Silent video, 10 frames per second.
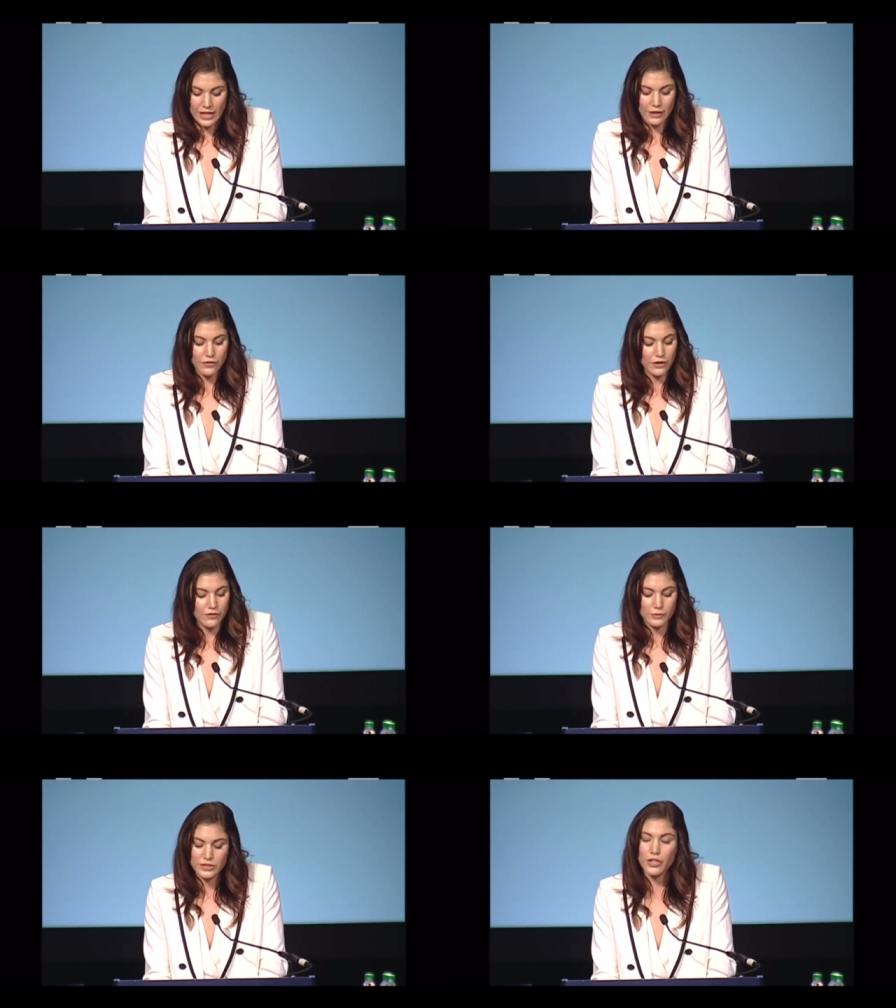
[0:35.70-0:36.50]
I have
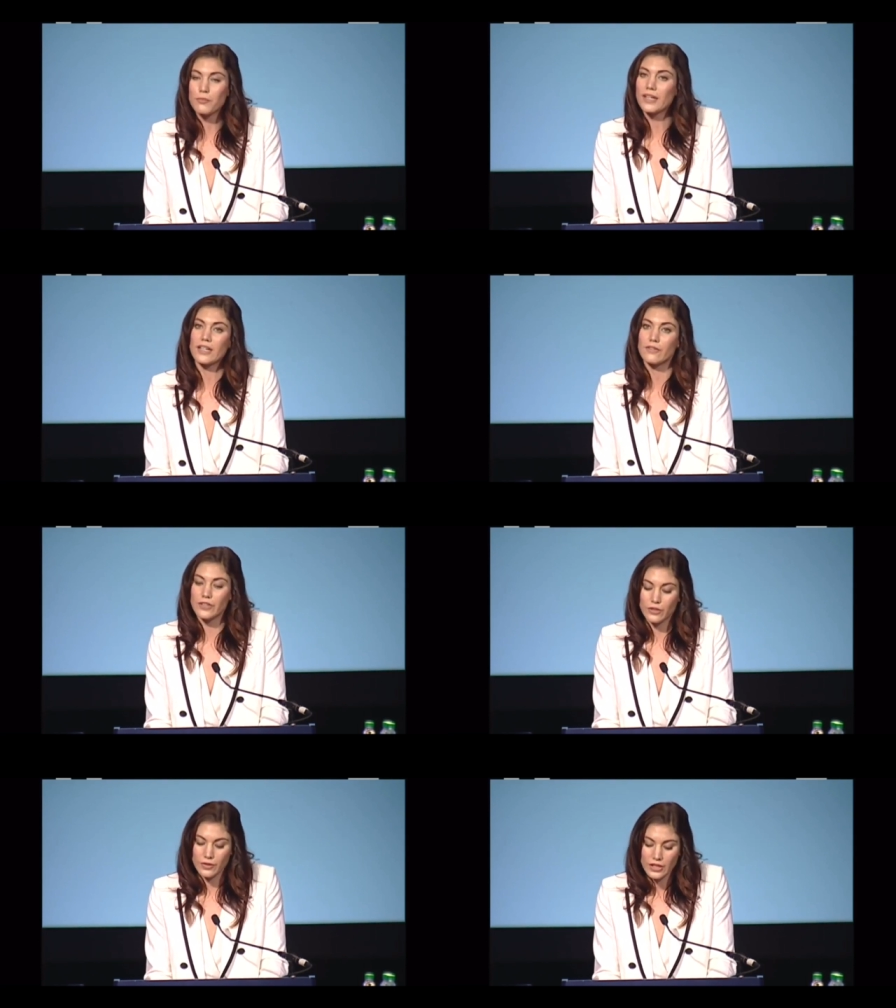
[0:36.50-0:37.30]
heard from so many
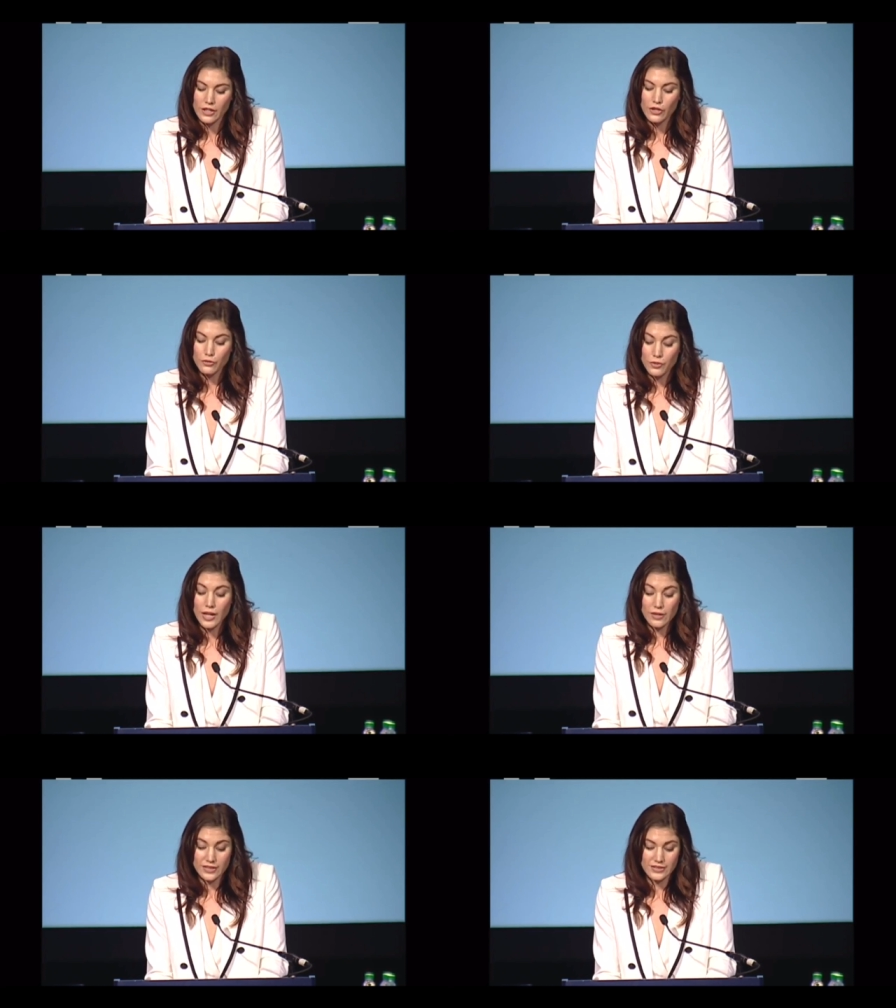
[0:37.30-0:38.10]
of you
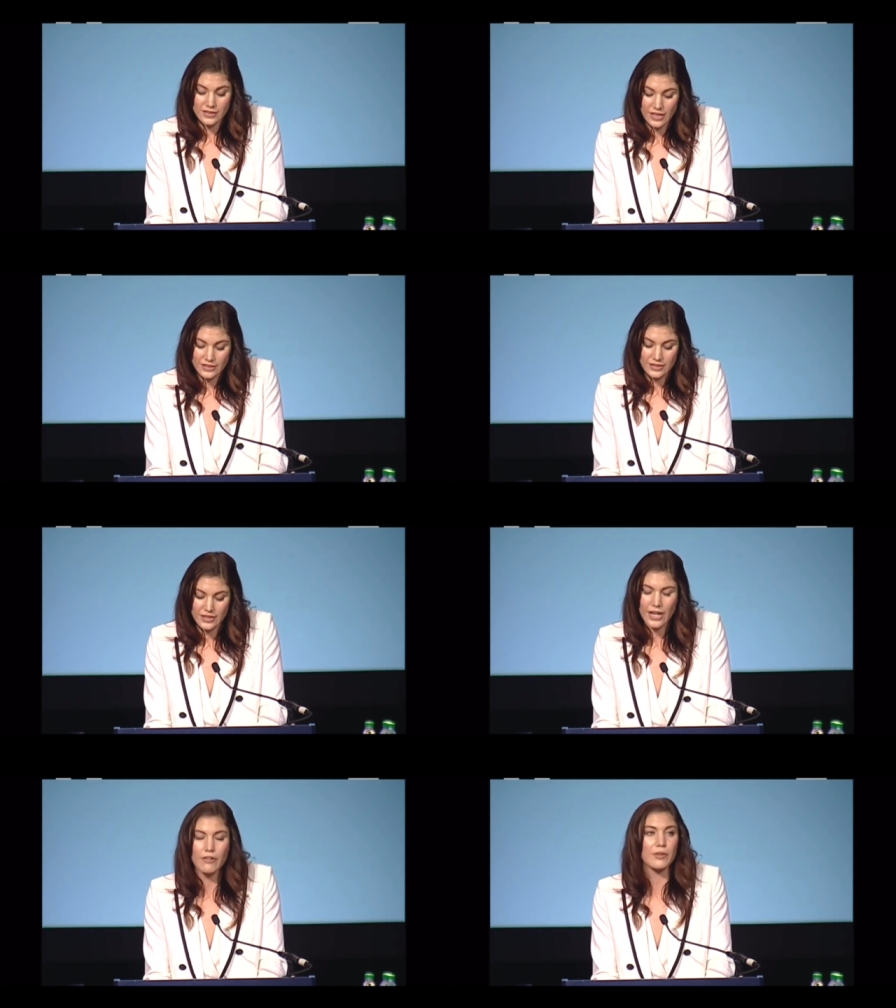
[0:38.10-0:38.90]
throughout this
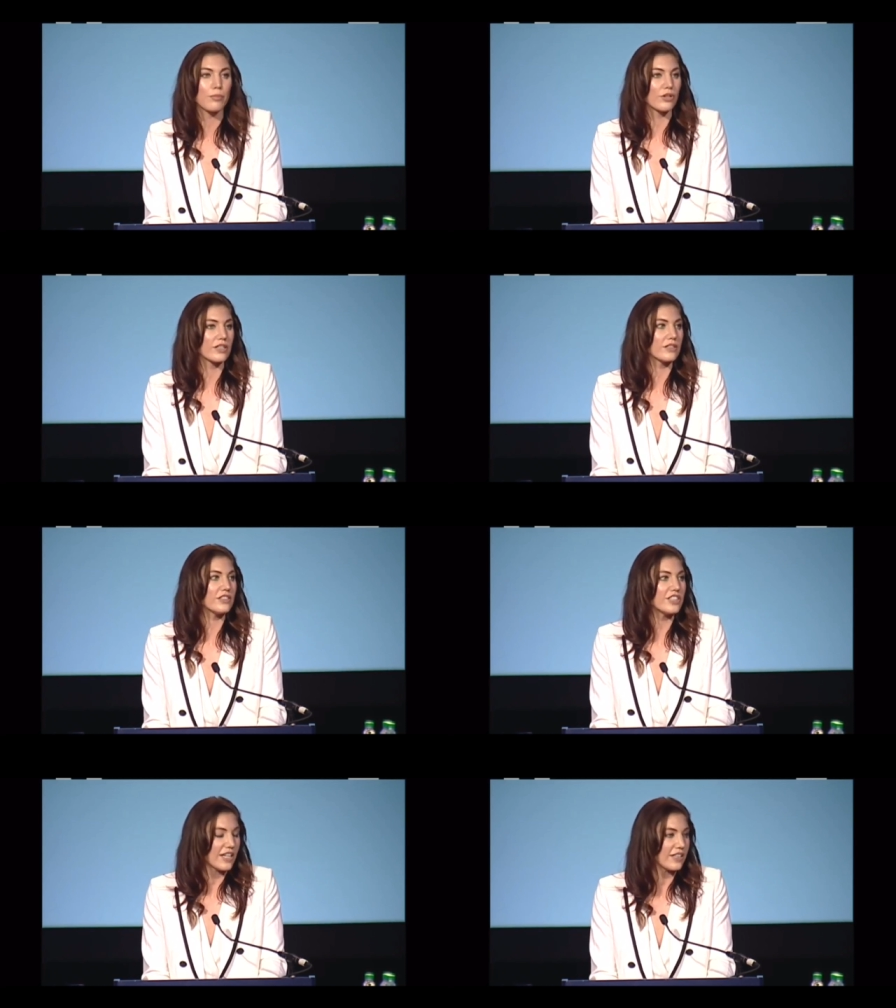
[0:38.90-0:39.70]
election how important
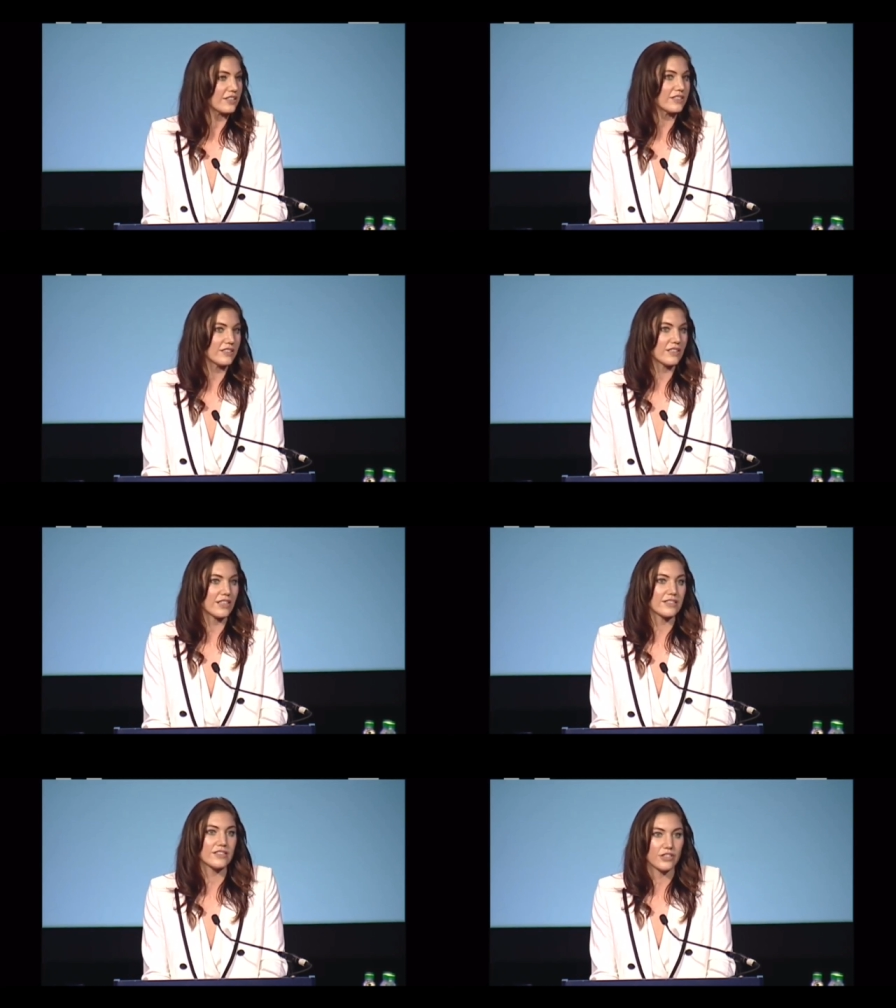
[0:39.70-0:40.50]
change
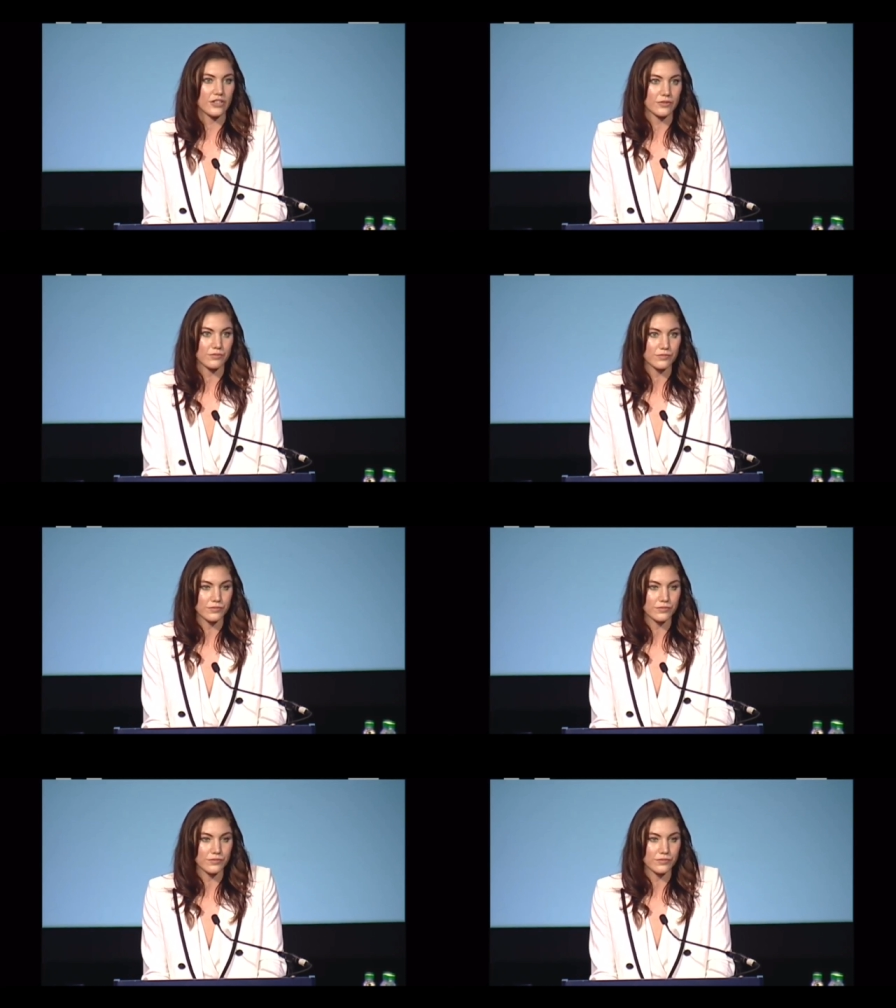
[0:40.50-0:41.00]
is to you.